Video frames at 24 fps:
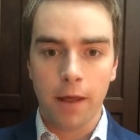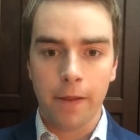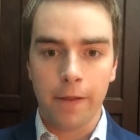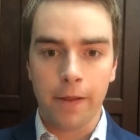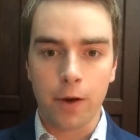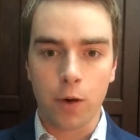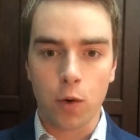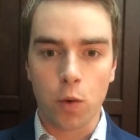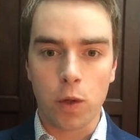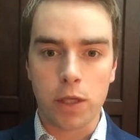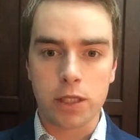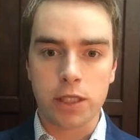
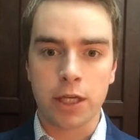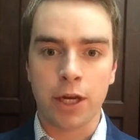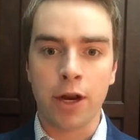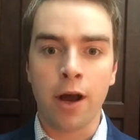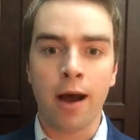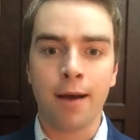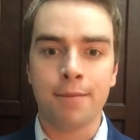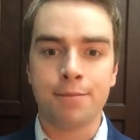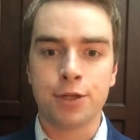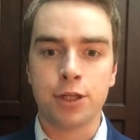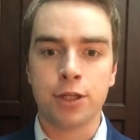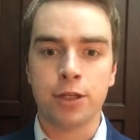There was an
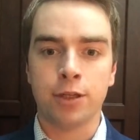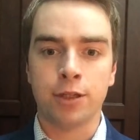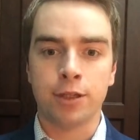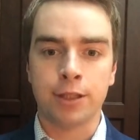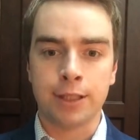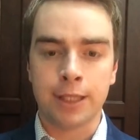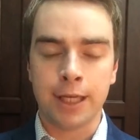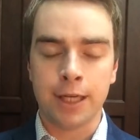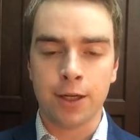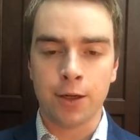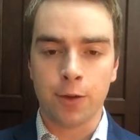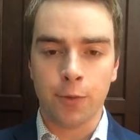optional
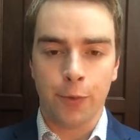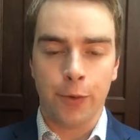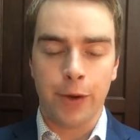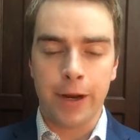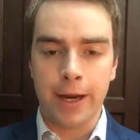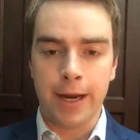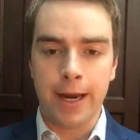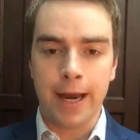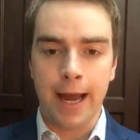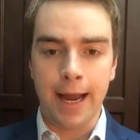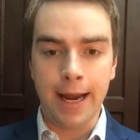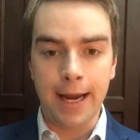dinner
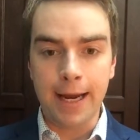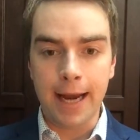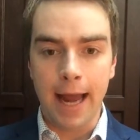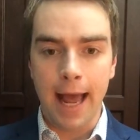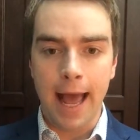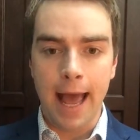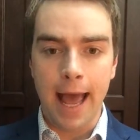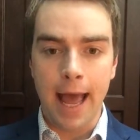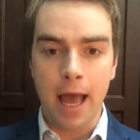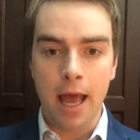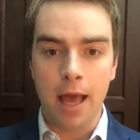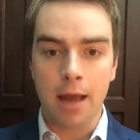one night,
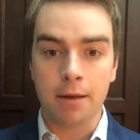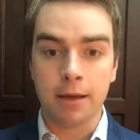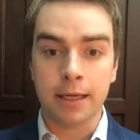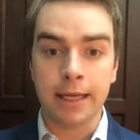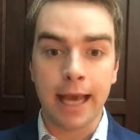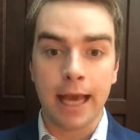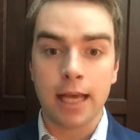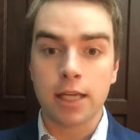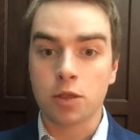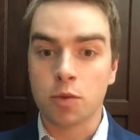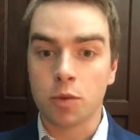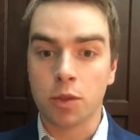and
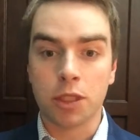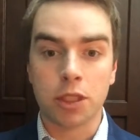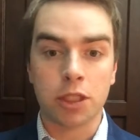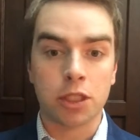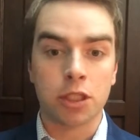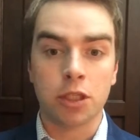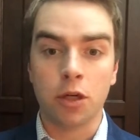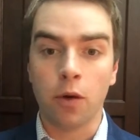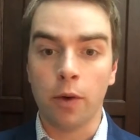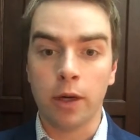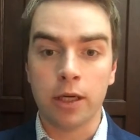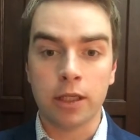guests were
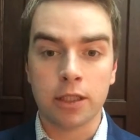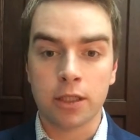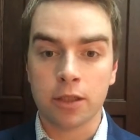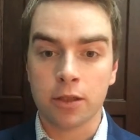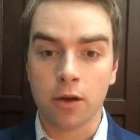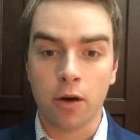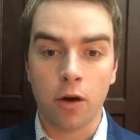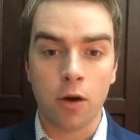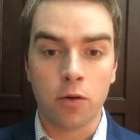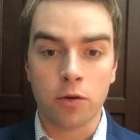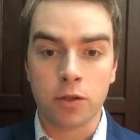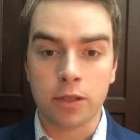just going to
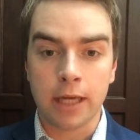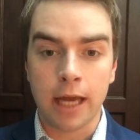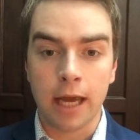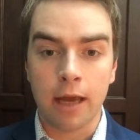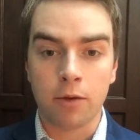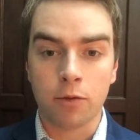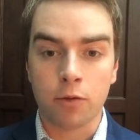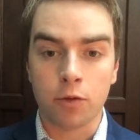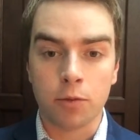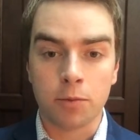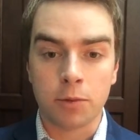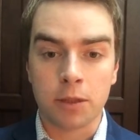the
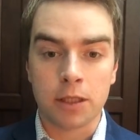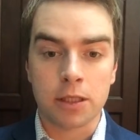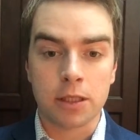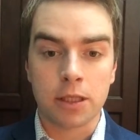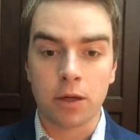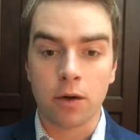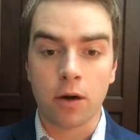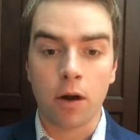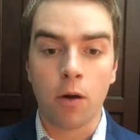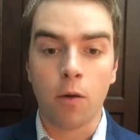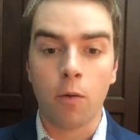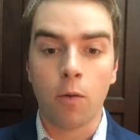hotel room because
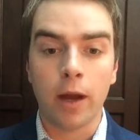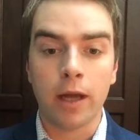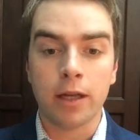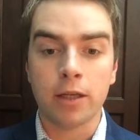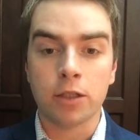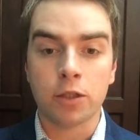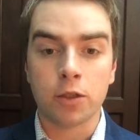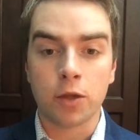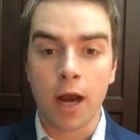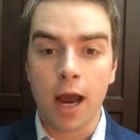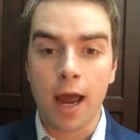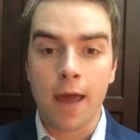they're all wet
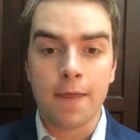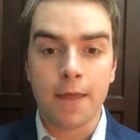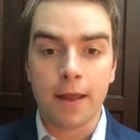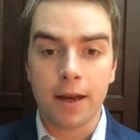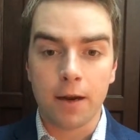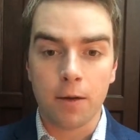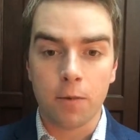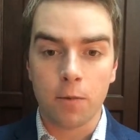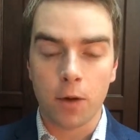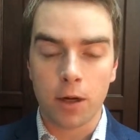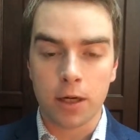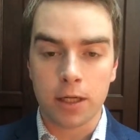and dry and they
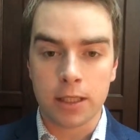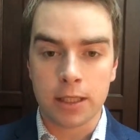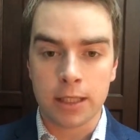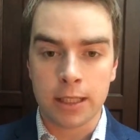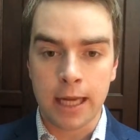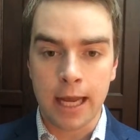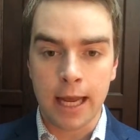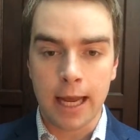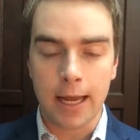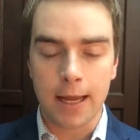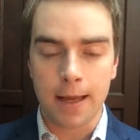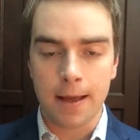didn't want to
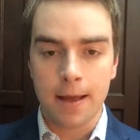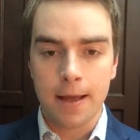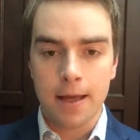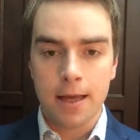stay.